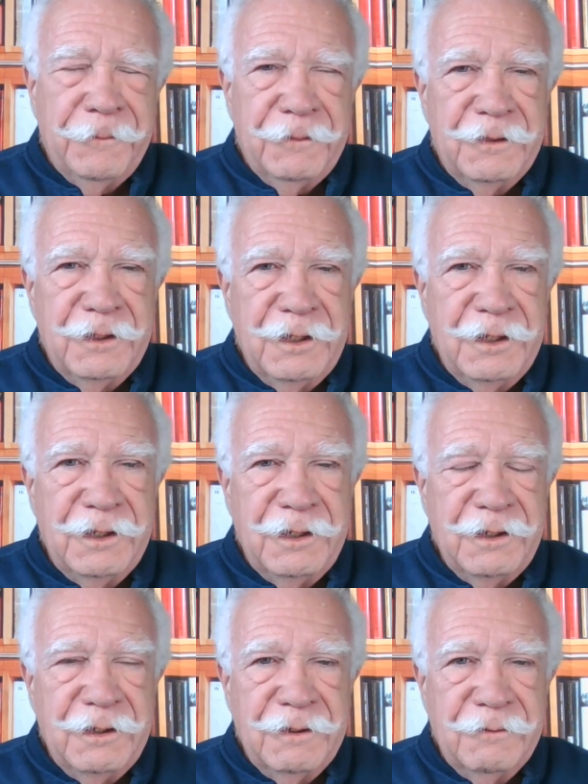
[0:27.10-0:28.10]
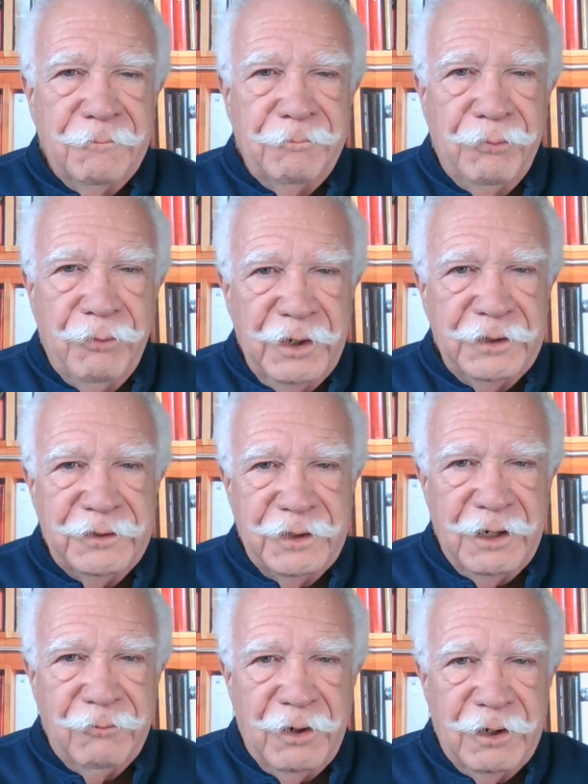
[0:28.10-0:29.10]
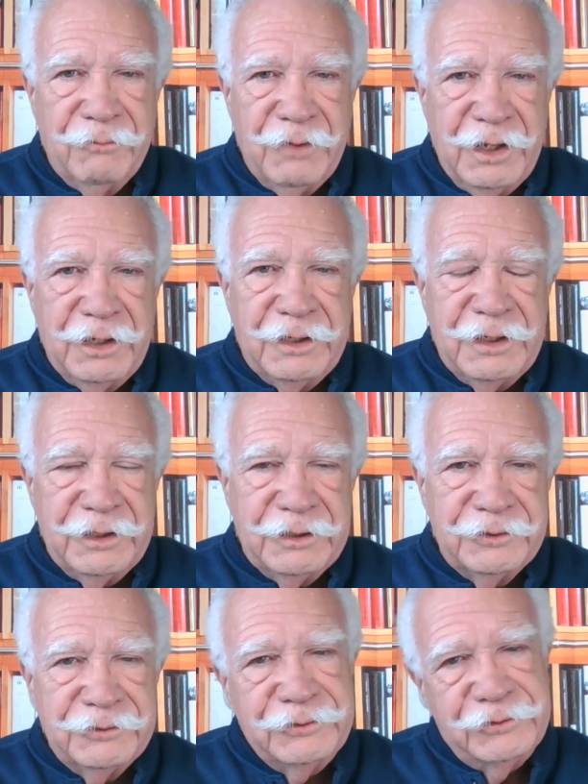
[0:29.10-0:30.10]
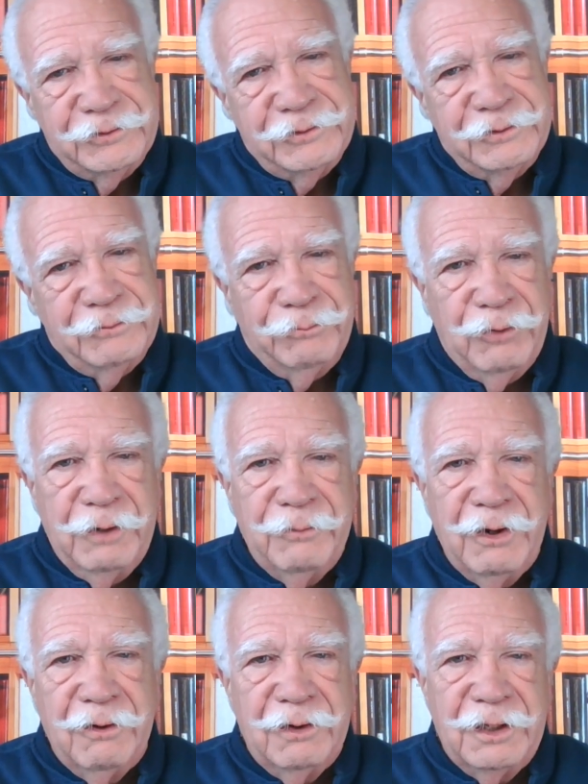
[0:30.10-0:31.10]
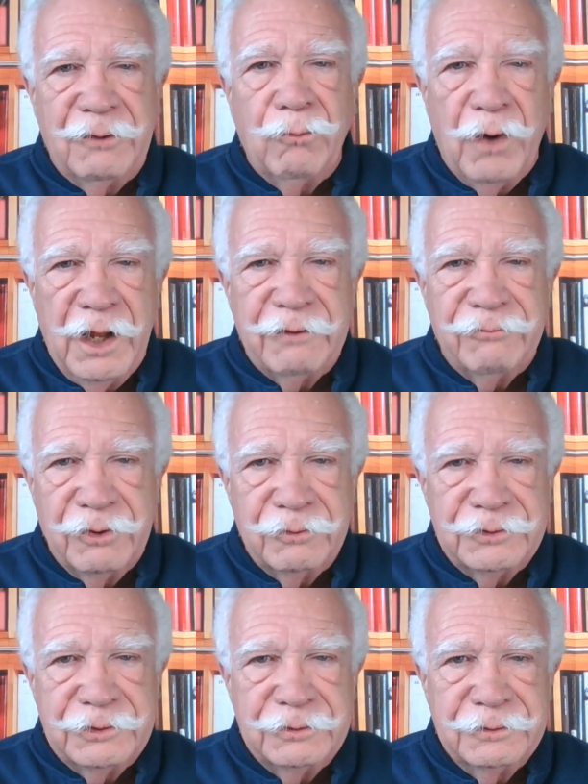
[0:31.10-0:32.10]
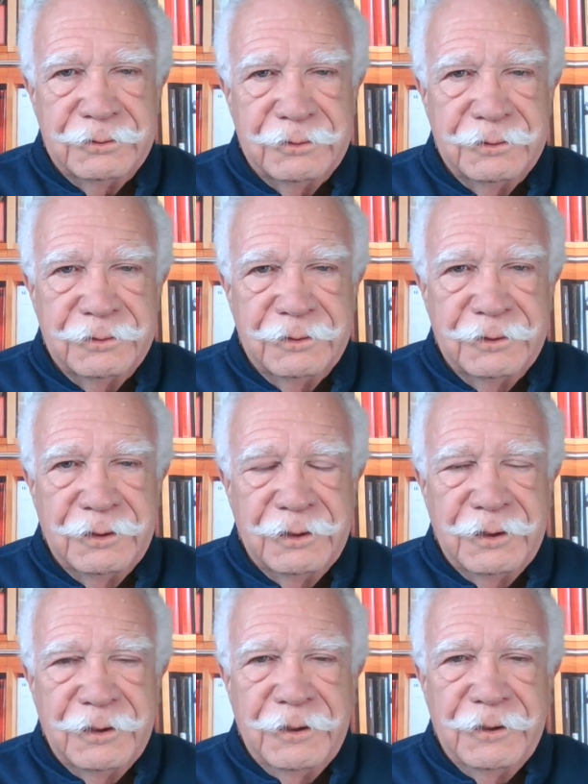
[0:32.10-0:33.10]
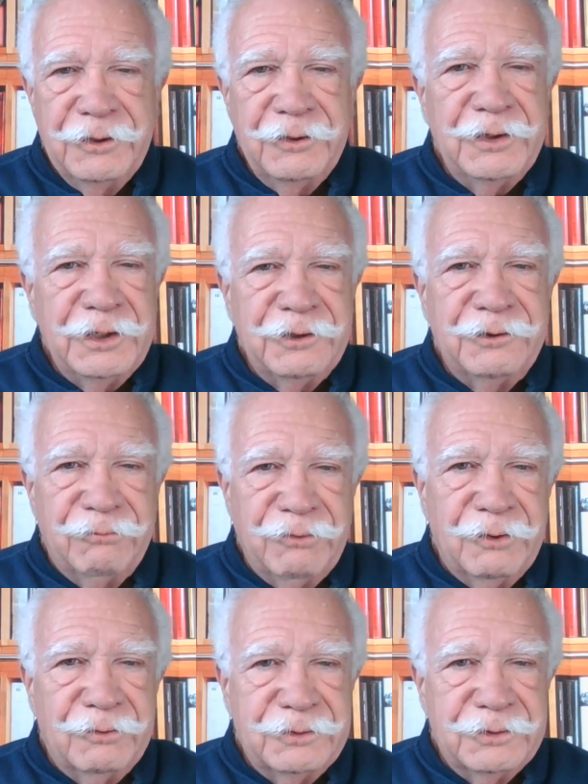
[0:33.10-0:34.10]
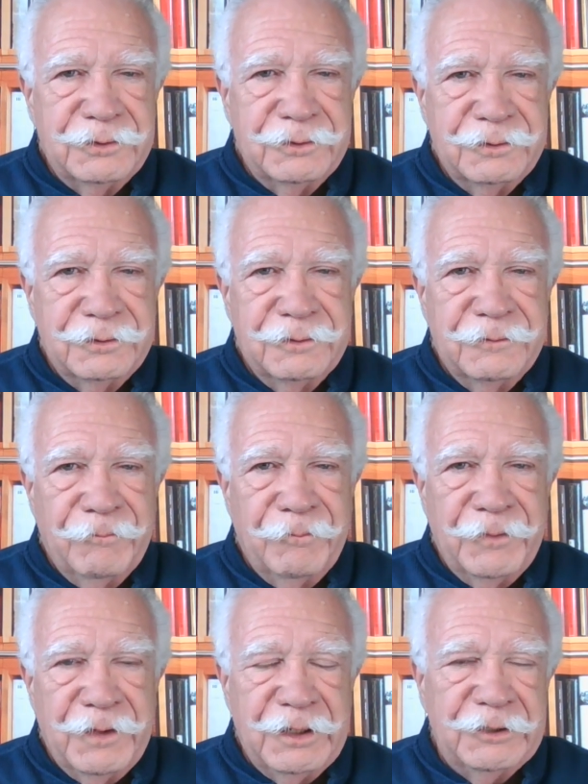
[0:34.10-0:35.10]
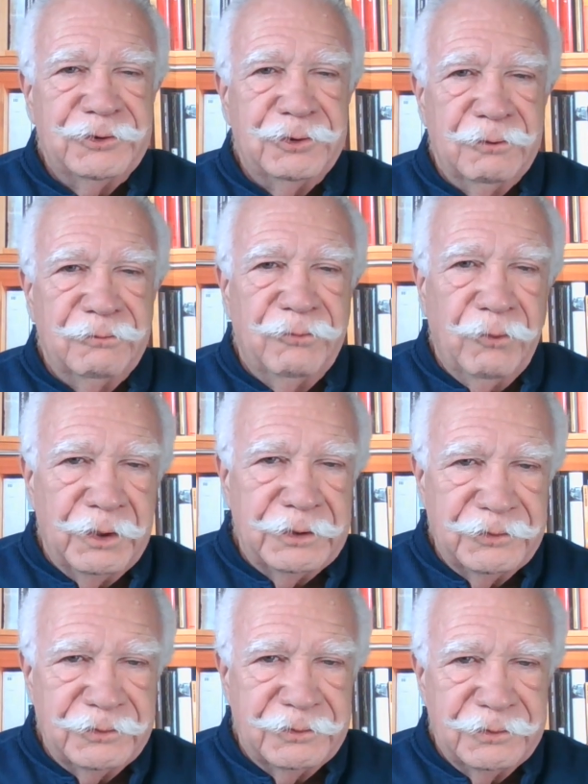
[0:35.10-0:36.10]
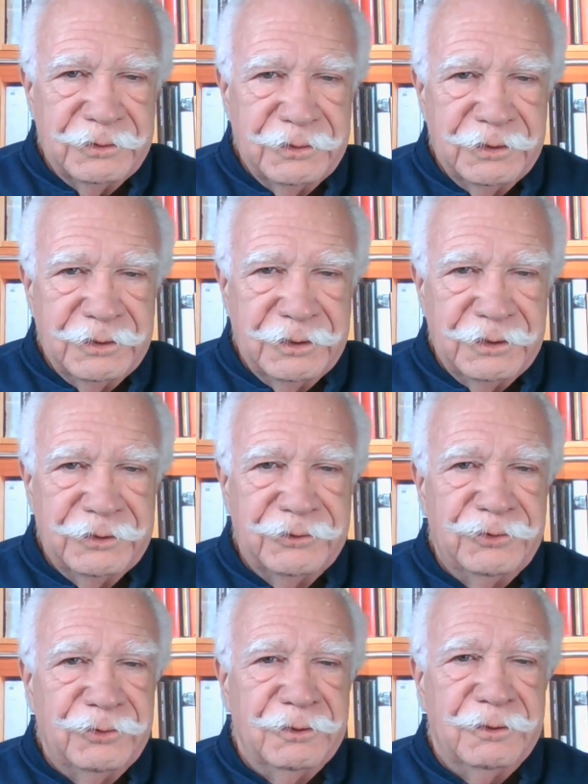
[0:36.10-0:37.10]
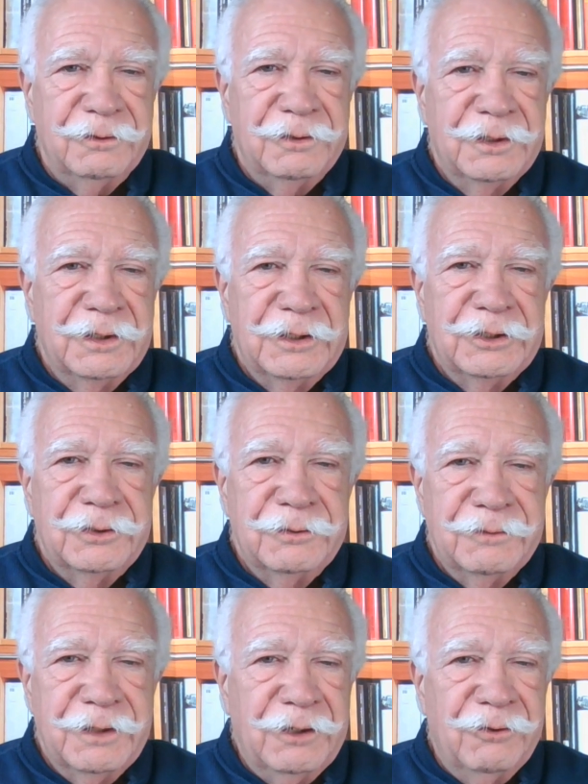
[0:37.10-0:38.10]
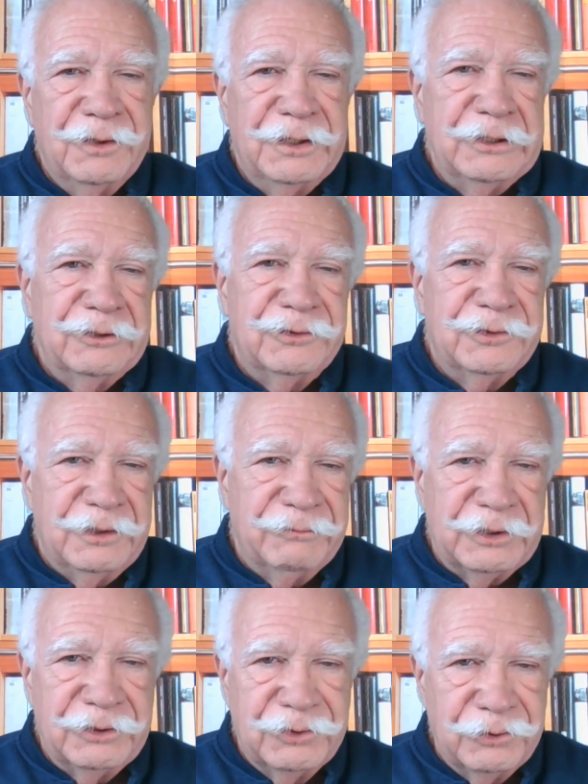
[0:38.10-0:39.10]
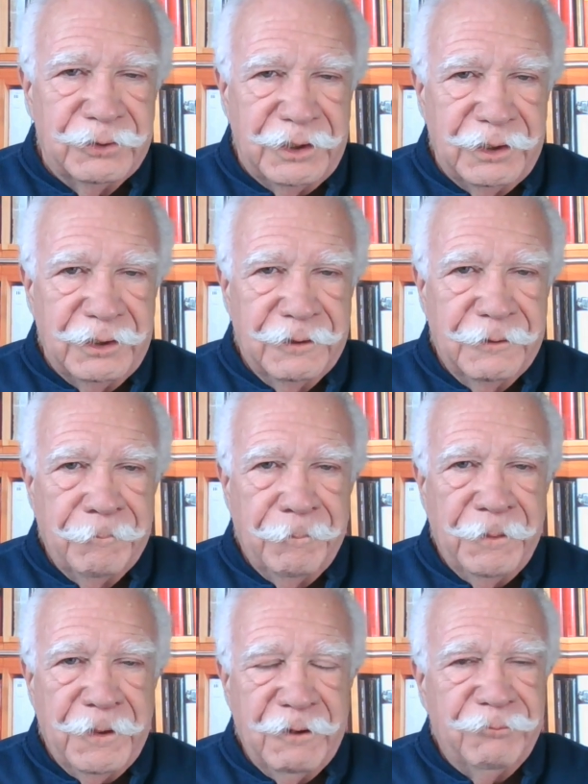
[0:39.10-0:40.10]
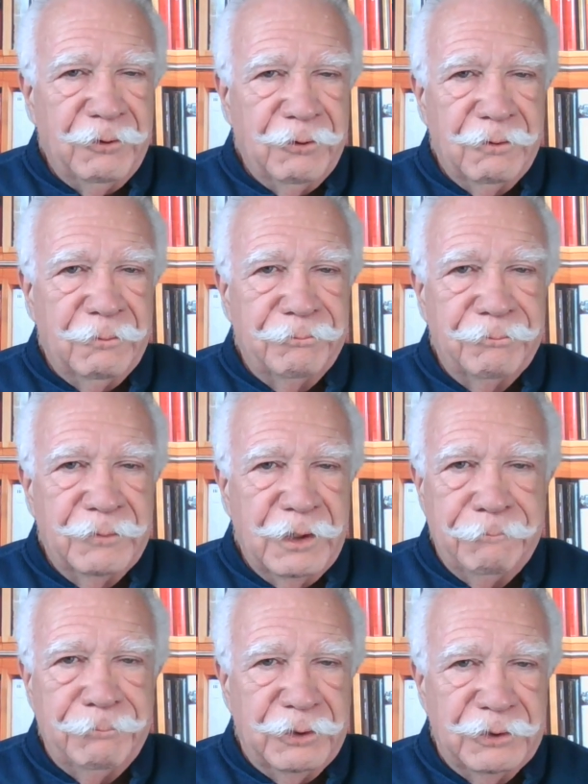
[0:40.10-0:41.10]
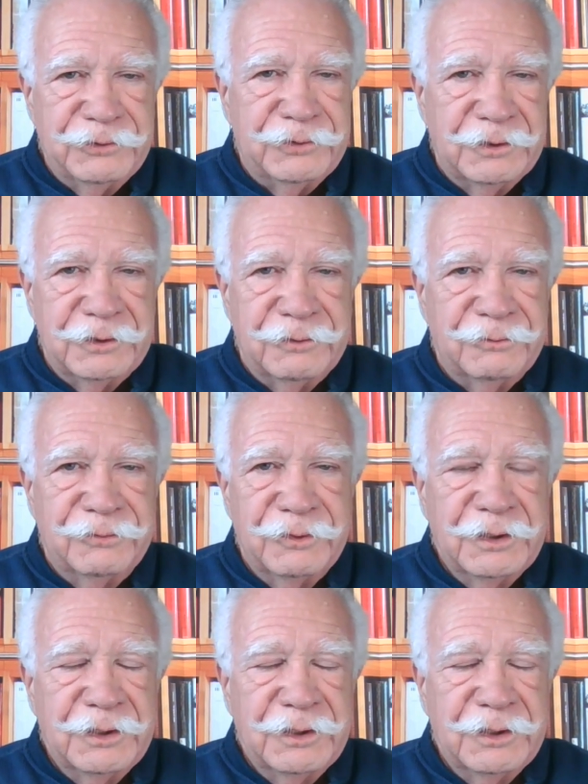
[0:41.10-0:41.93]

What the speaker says: The point that I want to make is primarily why vote. You need to vote. It's your voice. It's your not only your civic duty, if you're a person of